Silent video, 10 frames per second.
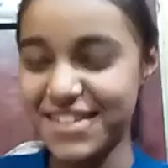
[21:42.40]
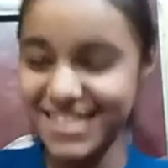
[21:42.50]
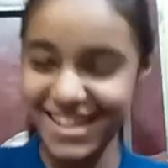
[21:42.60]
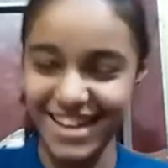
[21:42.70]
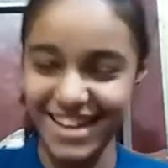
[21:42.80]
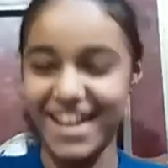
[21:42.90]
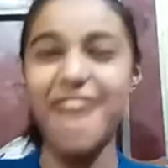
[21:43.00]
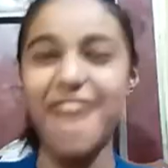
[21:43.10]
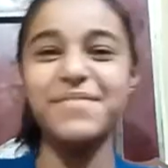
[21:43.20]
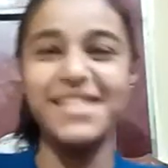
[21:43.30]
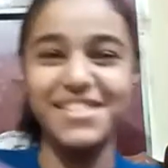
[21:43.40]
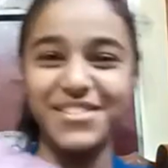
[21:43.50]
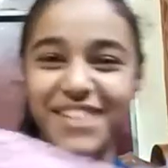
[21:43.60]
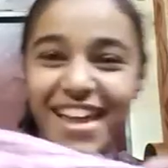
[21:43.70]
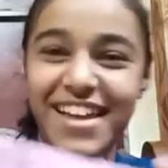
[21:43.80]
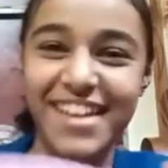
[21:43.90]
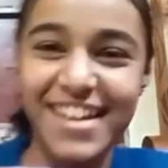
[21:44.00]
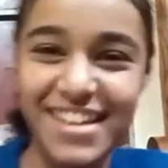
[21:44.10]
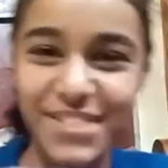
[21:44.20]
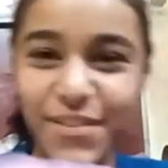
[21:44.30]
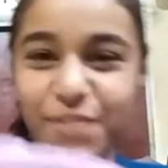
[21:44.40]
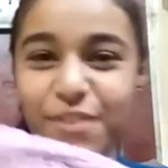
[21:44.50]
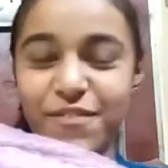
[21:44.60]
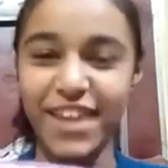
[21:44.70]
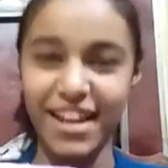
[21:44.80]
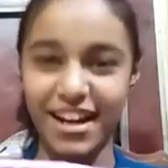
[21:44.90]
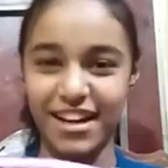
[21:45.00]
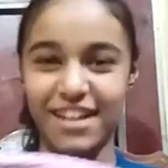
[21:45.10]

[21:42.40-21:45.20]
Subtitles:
cheating. I'm just joking. It is for 1500.